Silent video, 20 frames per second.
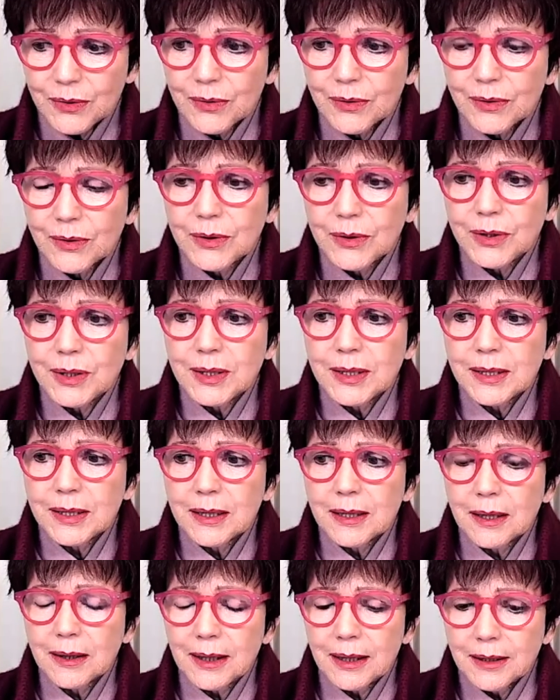And she said,
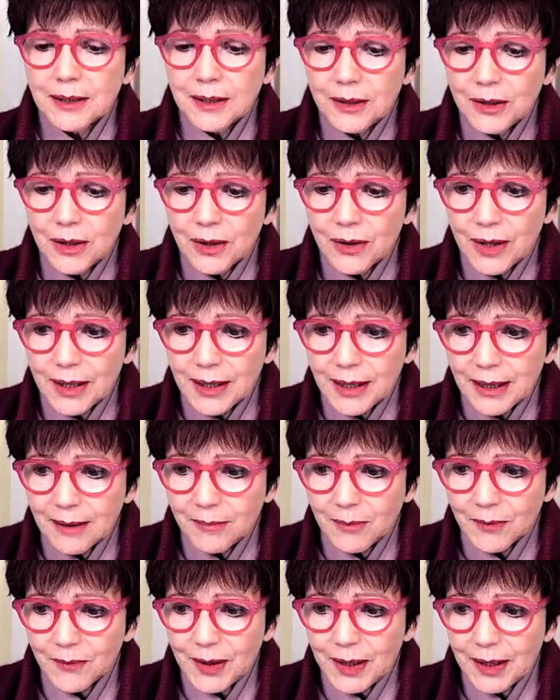okay, do you know the name
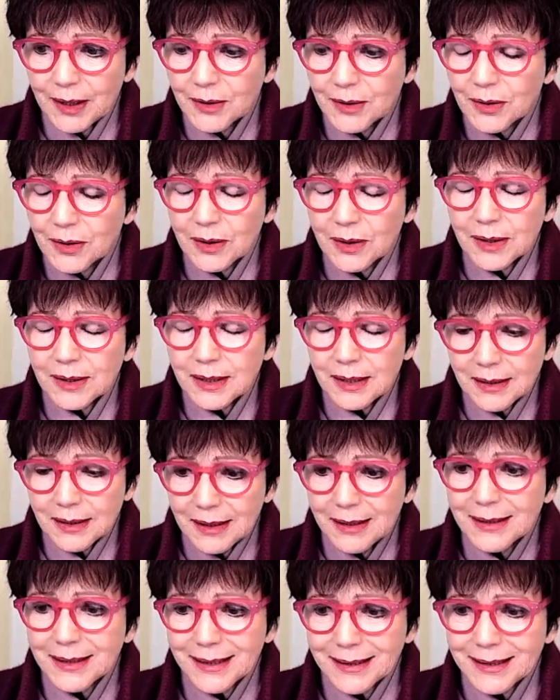of the angel? And I said,
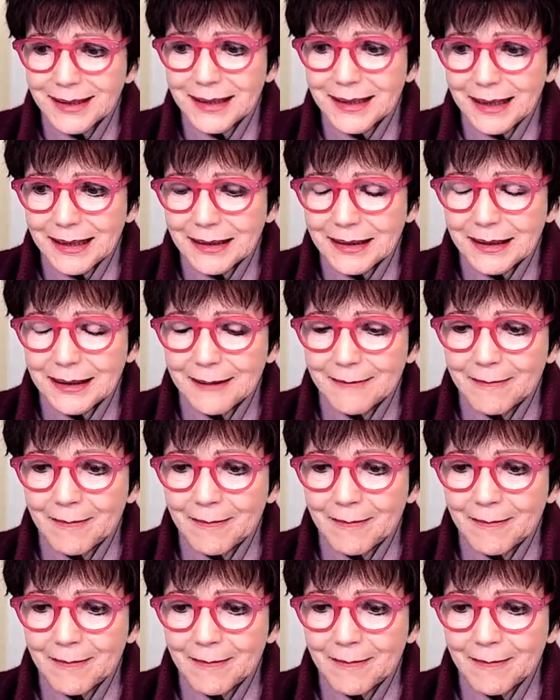yes, Astarte.